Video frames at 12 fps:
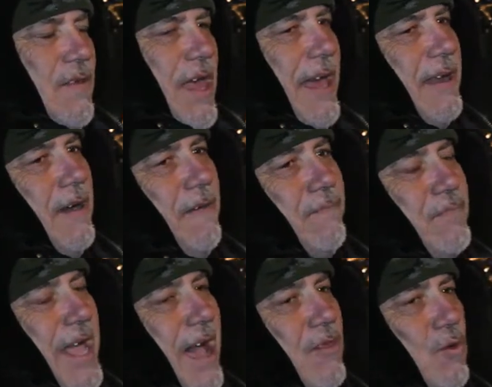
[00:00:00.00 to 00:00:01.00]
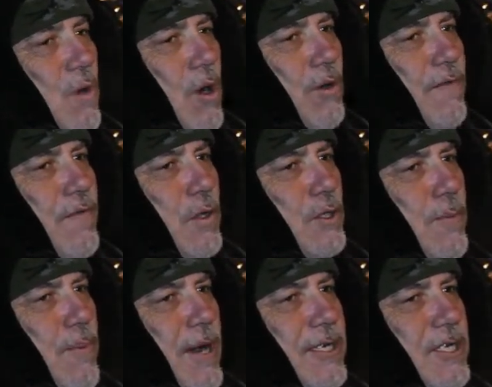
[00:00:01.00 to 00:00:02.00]
That down the road, a future
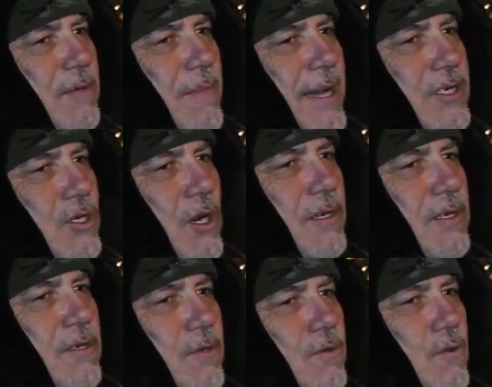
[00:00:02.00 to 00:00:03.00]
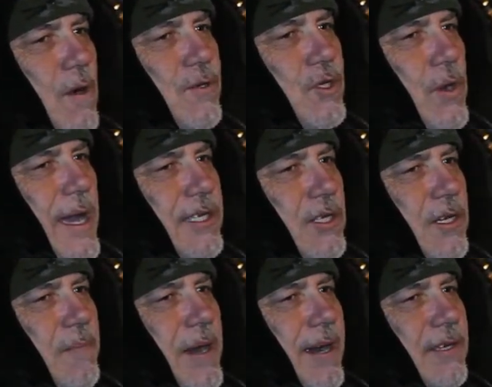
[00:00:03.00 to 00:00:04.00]
president might start to do drone strikes on
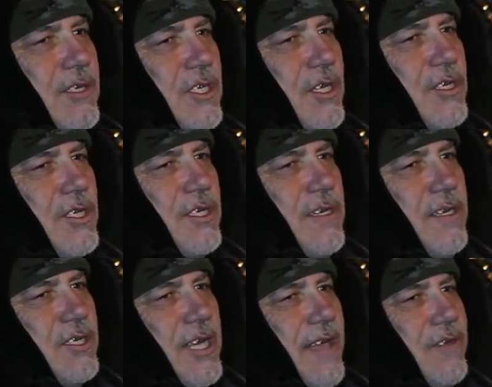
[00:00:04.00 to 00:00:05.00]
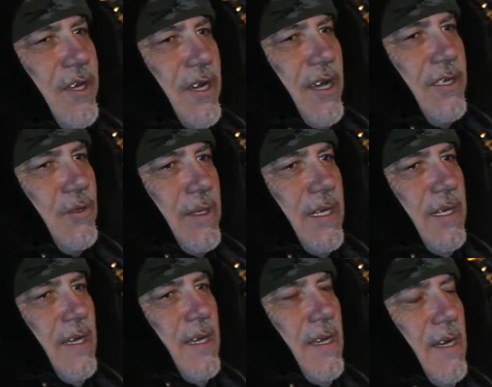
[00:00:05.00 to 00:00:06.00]
American citizens inside the country.
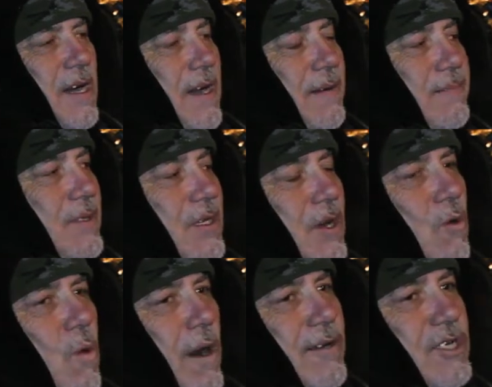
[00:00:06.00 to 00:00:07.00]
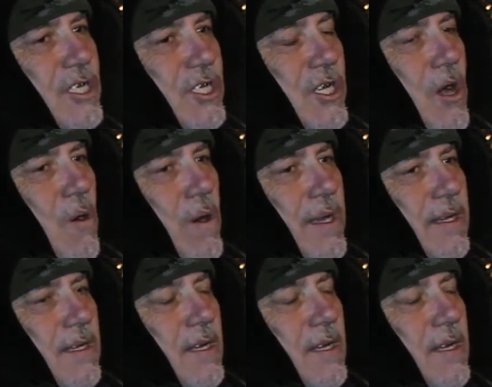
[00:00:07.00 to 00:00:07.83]
You know, where is this going?